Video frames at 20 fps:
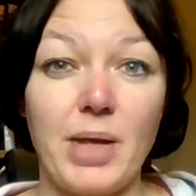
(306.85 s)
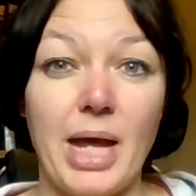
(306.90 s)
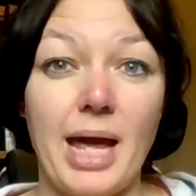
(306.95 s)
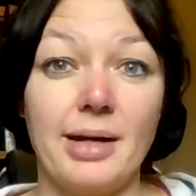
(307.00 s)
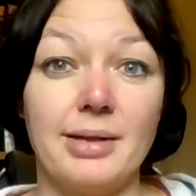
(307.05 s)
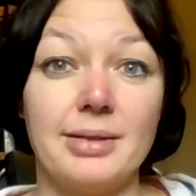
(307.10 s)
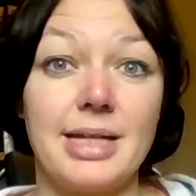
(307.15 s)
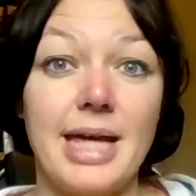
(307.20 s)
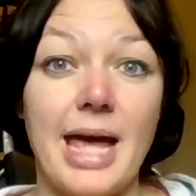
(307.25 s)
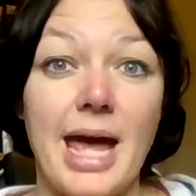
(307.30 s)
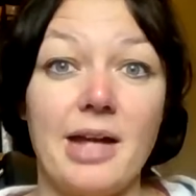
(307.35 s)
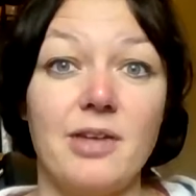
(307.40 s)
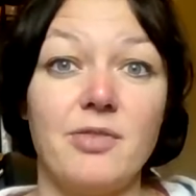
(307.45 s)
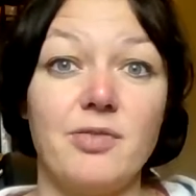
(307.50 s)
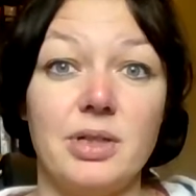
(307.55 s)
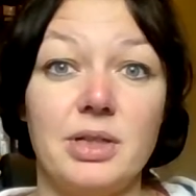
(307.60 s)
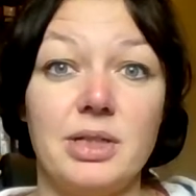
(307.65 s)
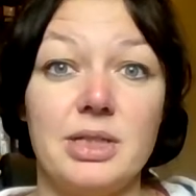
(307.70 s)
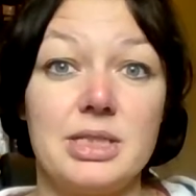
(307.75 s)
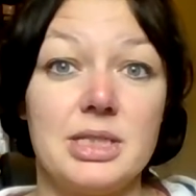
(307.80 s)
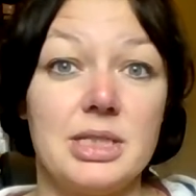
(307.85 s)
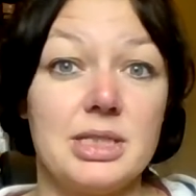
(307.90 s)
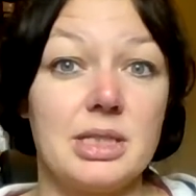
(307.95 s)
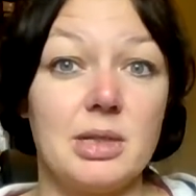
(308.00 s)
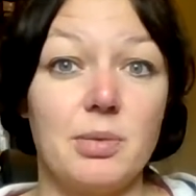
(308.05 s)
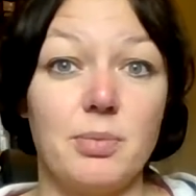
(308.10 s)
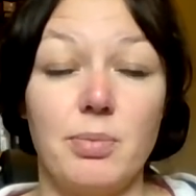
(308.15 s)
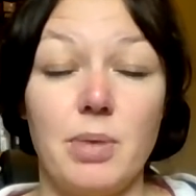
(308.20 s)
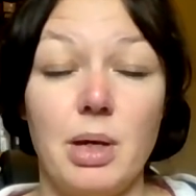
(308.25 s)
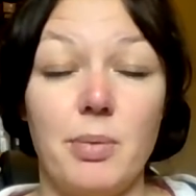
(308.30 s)
And Canva is just
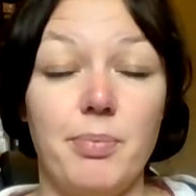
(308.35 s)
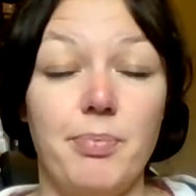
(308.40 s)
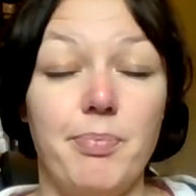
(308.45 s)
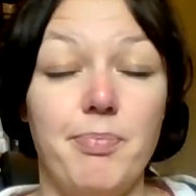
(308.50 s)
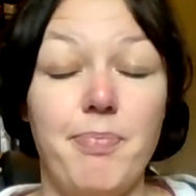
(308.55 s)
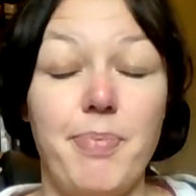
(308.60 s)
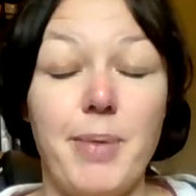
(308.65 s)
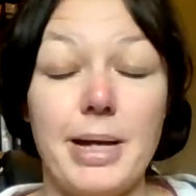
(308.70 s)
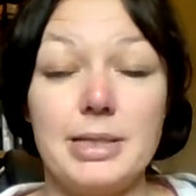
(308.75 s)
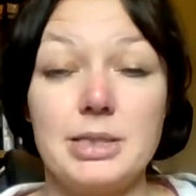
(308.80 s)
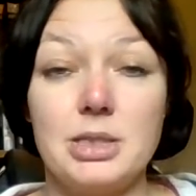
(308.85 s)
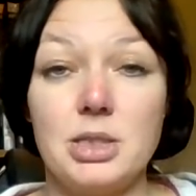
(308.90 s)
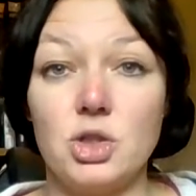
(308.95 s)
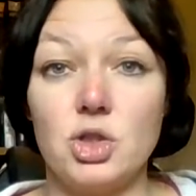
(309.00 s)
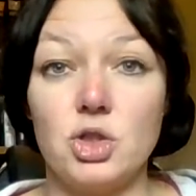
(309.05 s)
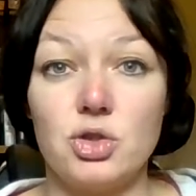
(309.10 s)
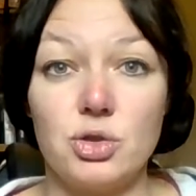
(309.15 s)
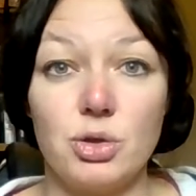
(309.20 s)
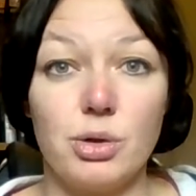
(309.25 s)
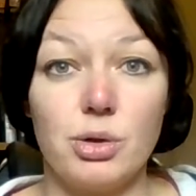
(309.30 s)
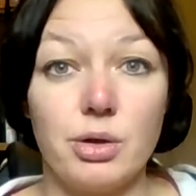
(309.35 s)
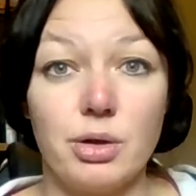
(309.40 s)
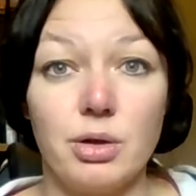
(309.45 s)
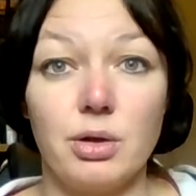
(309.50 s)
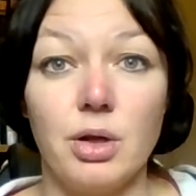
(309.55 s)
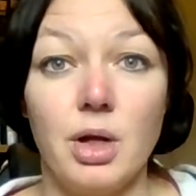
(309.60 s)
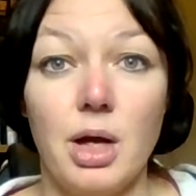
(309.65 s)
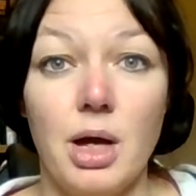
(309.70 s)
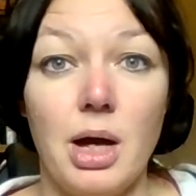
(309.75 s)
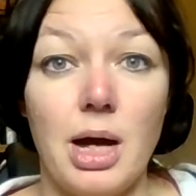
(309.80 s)
a basic
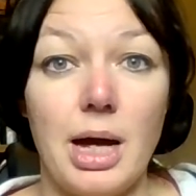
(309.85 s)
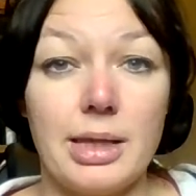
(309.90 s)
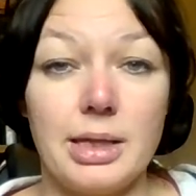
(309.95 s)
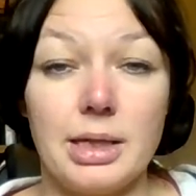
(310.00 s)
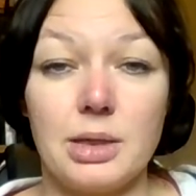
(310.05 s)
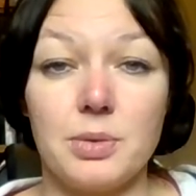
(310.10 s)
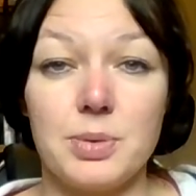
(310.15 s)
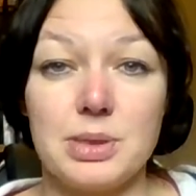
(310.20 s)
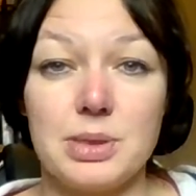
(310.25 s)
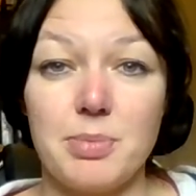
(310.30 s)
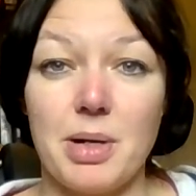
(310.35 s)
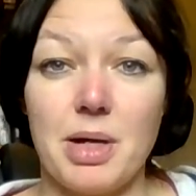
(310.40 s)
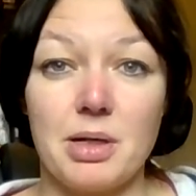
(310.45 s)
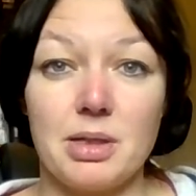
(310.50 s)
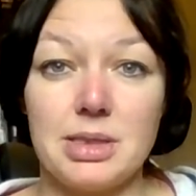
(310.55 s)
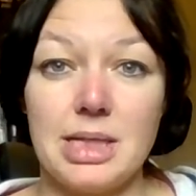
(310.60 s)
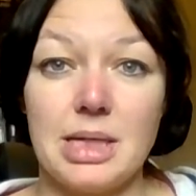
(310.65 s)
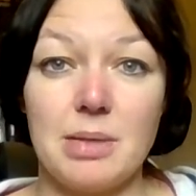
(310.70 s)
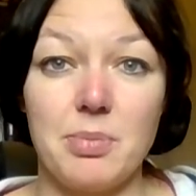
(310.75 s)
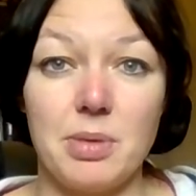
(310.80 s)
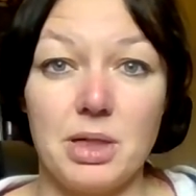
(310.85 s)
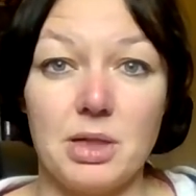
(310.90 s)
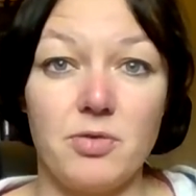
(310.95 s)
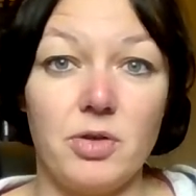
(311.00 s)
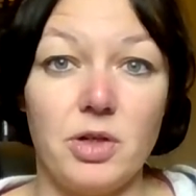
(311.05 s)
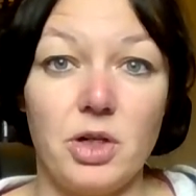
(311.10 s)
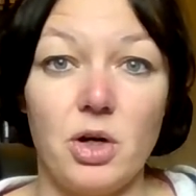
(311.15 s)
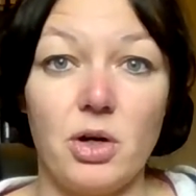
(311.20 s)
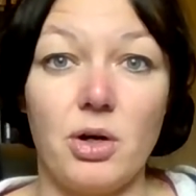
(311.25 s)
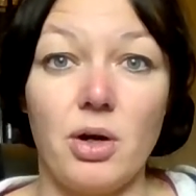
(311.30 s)
tutorial. I think it was about a 10-minute
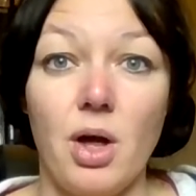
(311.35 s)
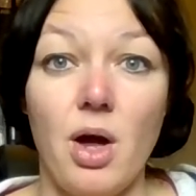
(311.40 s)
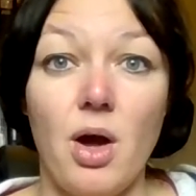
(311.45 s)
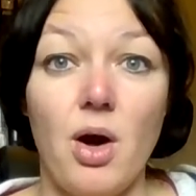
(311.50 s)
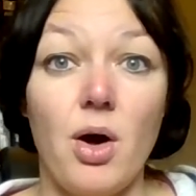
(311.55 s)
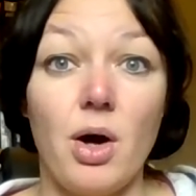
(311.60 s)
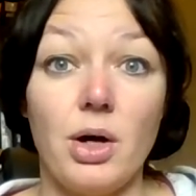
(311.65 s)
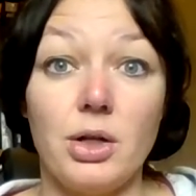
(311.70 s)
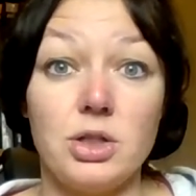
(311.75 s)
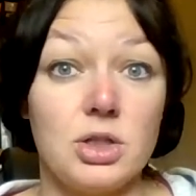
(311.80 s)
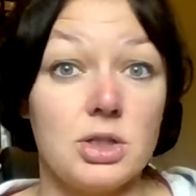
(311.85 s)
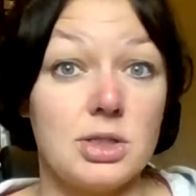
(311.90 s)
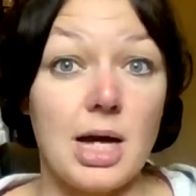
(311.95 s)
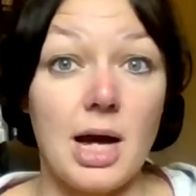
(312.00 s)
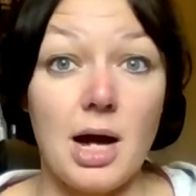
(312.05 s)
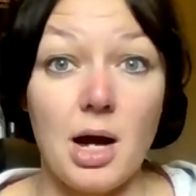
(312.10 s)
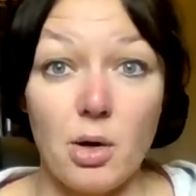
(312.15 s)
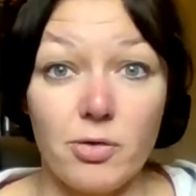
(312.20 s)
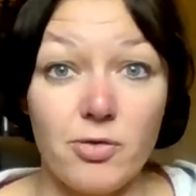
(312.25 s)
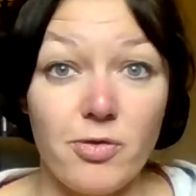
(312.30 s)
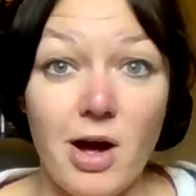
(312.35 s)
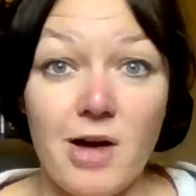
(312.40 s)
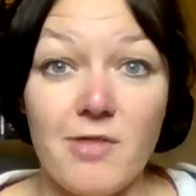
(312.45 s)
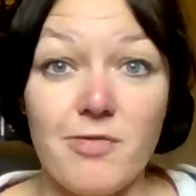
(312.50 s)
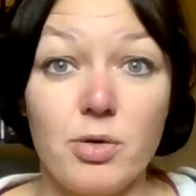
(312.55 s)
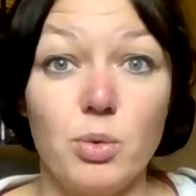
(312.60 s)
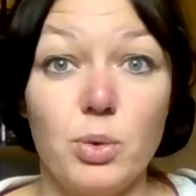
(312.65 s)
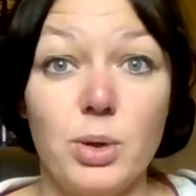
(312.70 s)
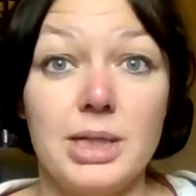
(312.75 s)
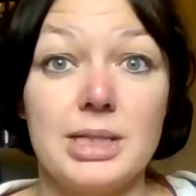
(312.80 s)
video on just how
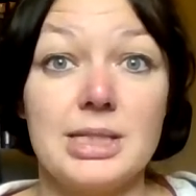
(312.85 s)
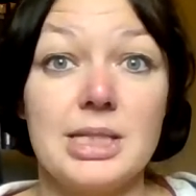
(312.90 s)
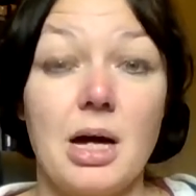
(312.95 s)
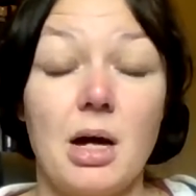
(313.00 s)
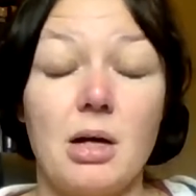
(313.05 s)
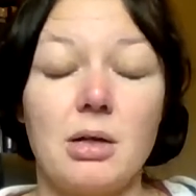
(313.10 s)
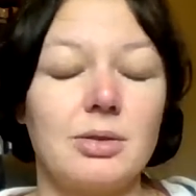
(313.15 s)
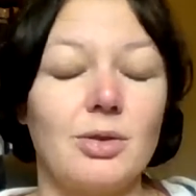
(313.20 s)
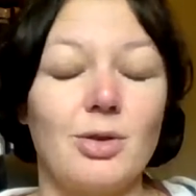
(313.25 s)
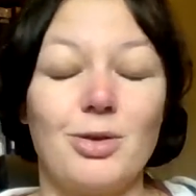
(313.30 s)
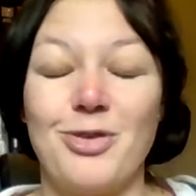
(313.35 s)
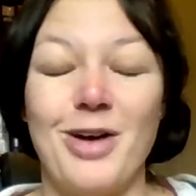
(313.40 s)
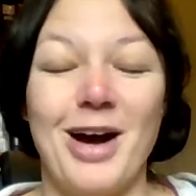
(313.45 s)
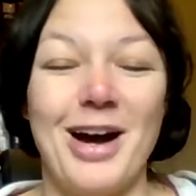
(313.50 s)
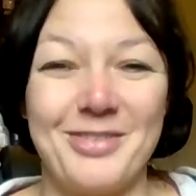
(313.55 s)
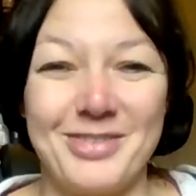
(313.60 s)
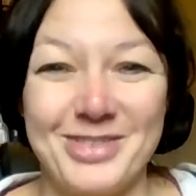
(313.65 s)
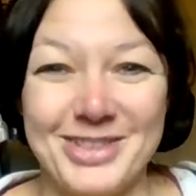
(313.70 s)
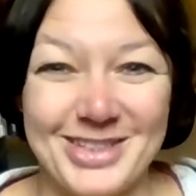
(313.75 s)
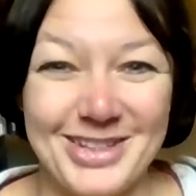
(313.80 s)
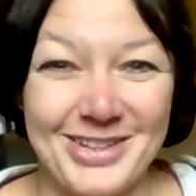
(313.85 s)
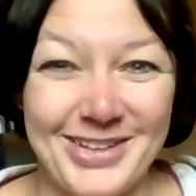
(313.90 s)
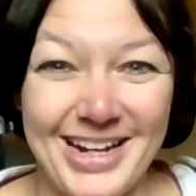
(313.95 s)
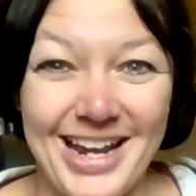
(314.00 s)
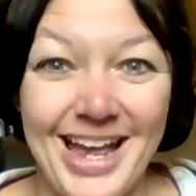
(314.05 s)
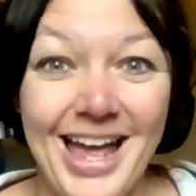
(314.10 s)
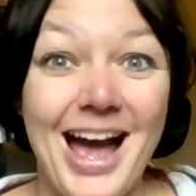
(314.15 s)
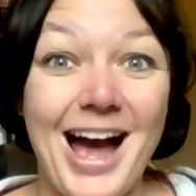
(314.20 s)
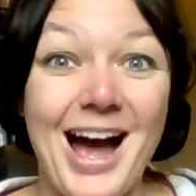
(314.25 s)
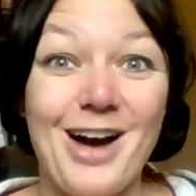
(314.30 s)
Fiverr works. Not Fiverr, sorry,
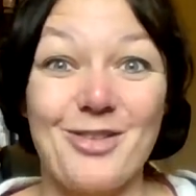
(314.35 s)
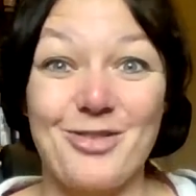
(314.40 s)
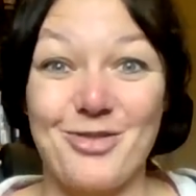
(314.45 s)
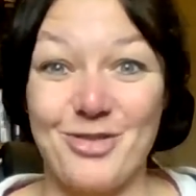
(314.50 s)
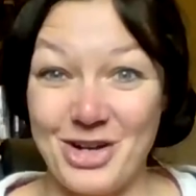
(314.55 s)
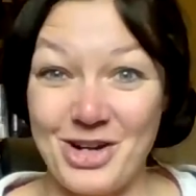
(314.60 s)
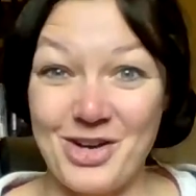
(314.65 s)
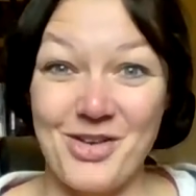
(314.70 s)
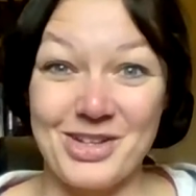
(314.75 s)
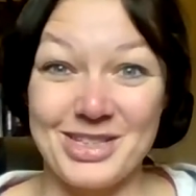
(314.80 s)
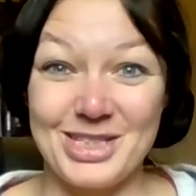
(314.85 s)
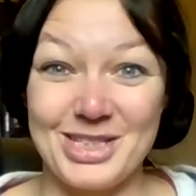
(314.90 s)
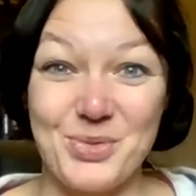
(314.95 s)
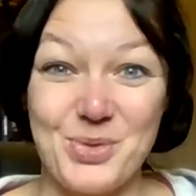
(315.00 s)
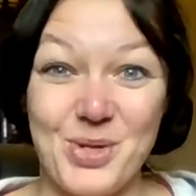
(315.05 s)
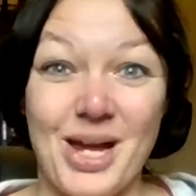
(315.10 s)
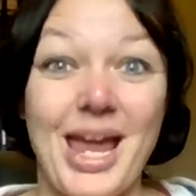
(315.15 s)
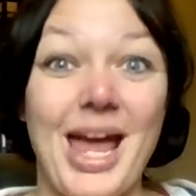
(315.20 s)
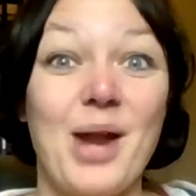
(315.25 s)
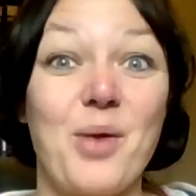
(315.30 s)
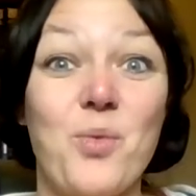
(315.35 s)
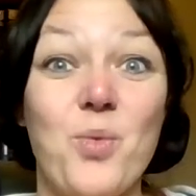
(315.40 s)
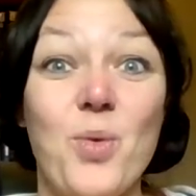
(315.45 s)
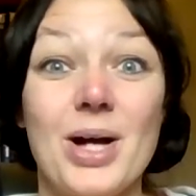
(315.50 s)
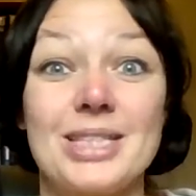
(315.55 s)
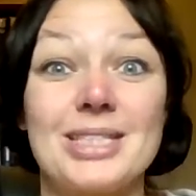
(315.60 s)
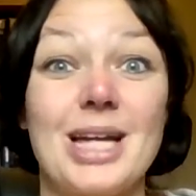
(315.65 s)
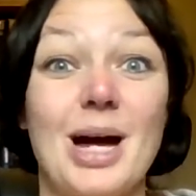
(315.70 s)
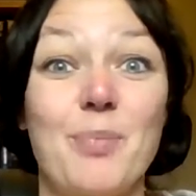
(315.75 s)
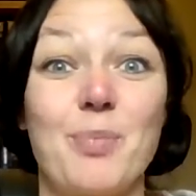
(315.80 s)
how Freelancer work and
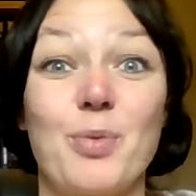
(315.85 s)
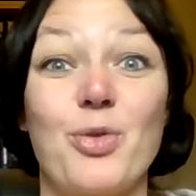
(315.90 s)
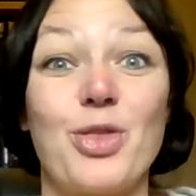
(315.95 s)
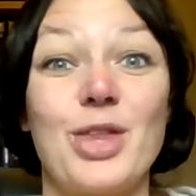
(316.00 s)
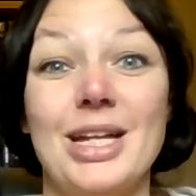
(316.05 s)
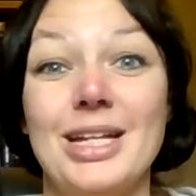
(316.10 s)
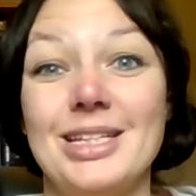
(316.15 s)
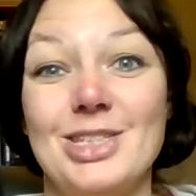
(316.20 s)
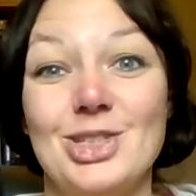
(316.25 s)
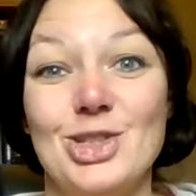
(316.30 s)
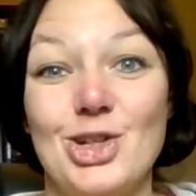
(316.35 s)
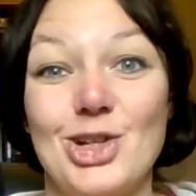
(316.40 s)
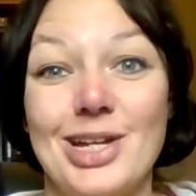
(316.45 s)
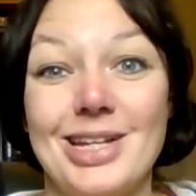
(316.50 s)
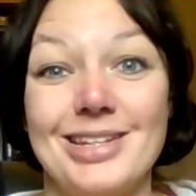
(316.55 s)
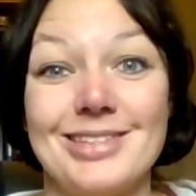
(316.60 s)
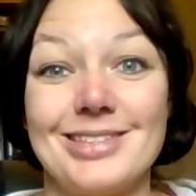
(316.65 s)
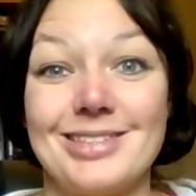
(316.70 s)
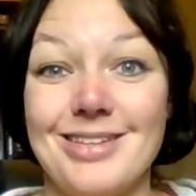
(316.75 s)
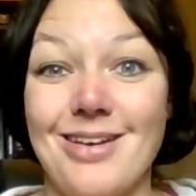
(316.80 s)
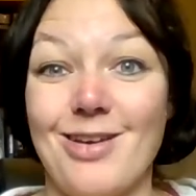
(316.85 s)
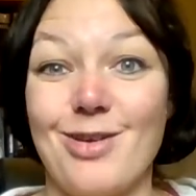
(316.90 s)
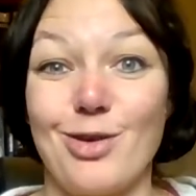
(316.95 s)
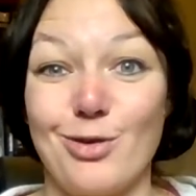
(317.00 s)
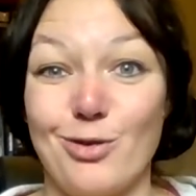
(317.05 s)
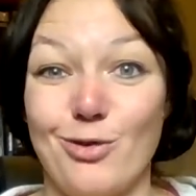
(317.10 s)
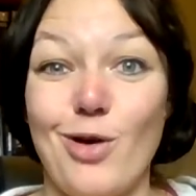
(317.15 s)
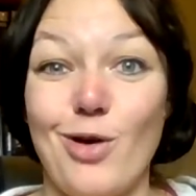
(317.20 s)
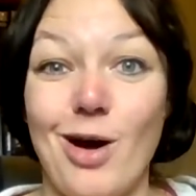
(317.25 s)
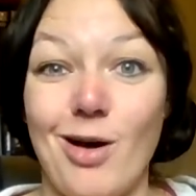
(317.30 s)
what type of things you can design
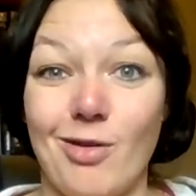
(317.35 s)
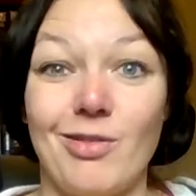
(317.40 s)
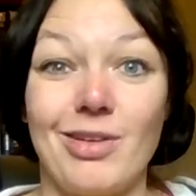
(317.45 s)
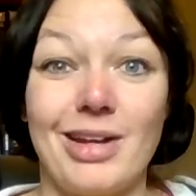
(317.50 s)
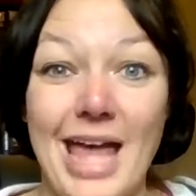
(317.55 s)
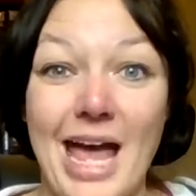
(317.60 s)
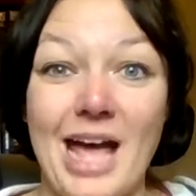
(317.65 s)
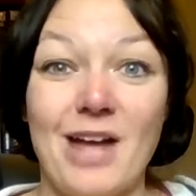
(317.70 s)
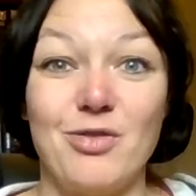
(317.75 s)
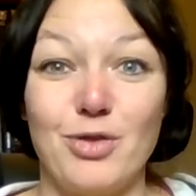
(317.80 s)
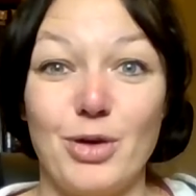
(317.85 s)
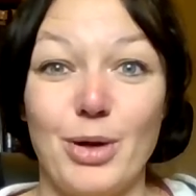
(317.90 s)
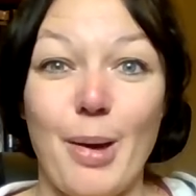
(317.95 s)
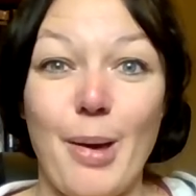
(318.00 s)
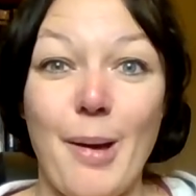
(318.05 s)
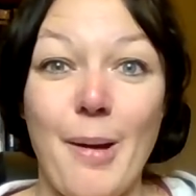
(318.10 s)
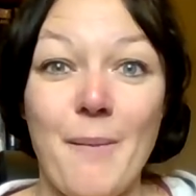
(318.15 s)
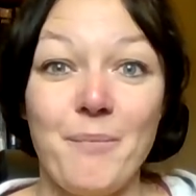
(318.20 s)
on Canva.